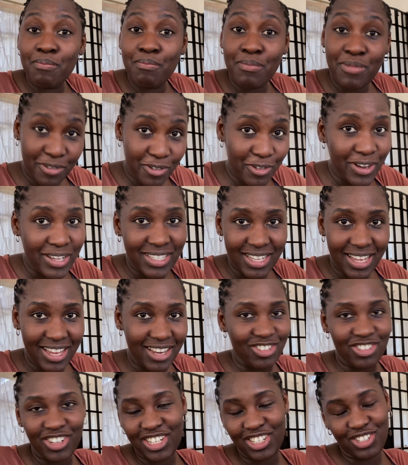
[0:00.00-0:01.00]
Before I
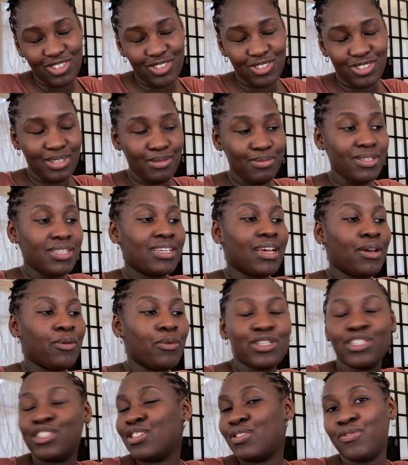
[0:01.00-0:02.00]
started trying to use DeepSeek, I
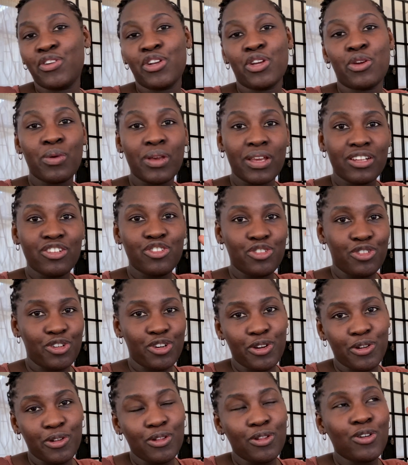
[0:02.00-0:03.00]
watched this very quick
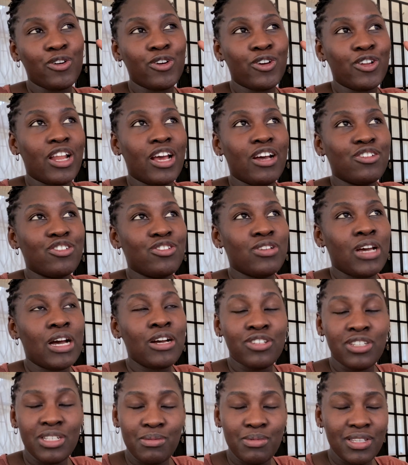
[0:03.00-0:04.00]
tutorial on how
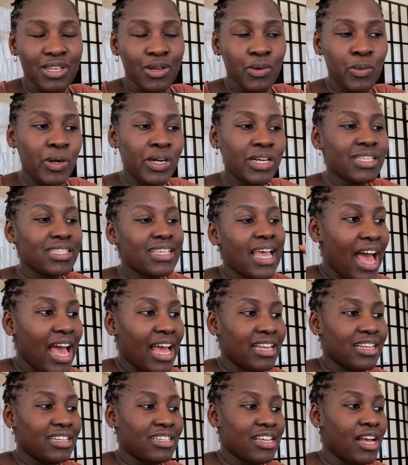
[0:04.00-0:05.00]
DeepSeek works,
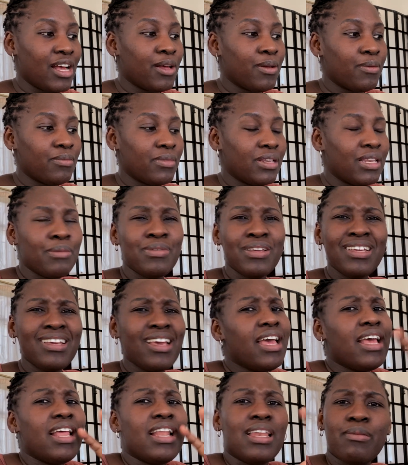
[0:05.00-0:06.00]
and let me
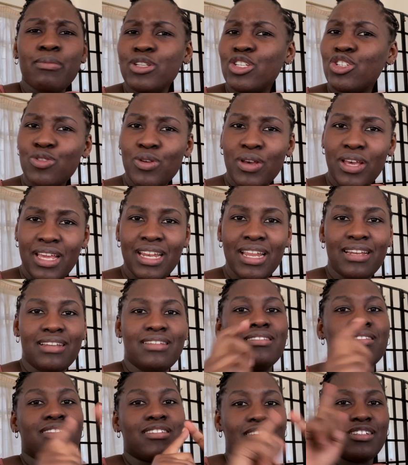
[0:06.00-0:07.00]
just go ahead and
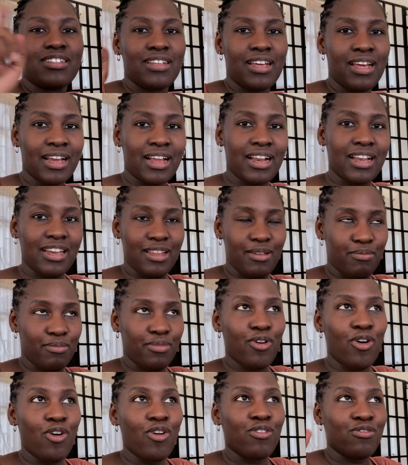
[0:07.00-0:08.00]
insert a clip
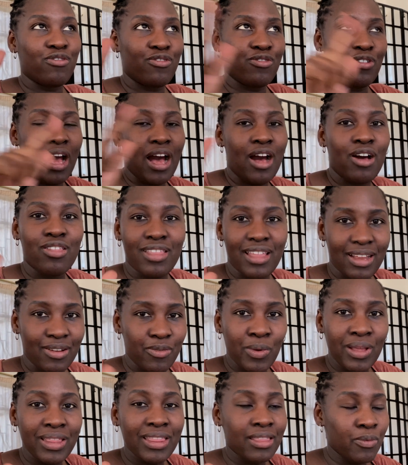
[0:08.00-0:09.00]
of how
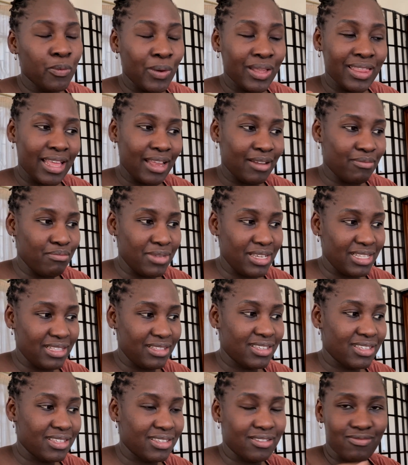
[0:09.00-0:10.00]
what that
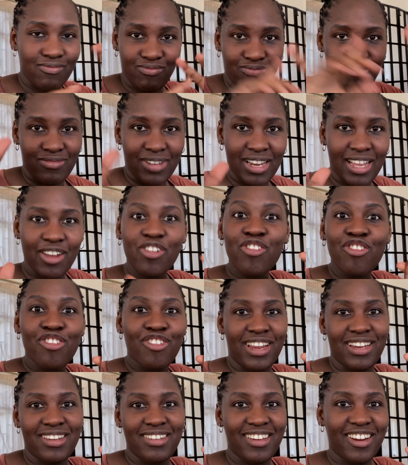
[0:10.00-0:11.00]
means, like
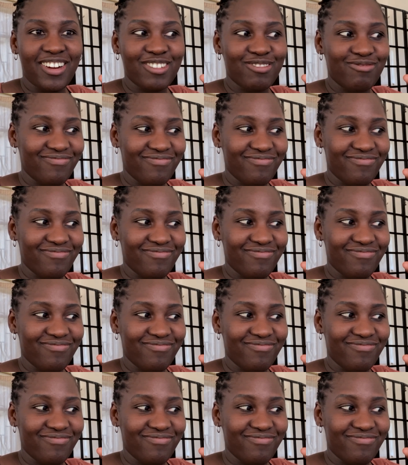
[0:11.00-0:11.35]
right here.